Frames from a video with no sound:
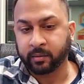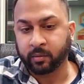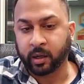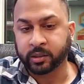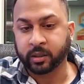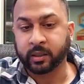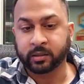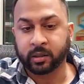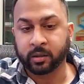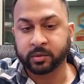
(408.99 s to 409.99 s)
than Roger
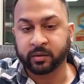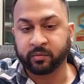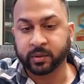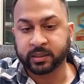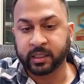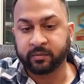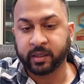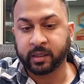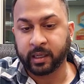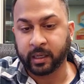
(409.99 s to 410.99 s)
in terms of
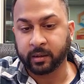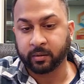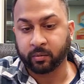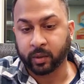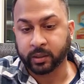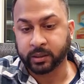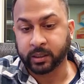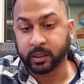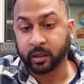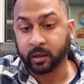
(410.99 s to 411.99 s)
receiving and
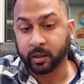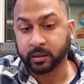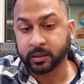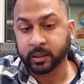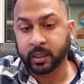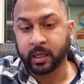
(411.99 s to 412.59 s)
rushing yards.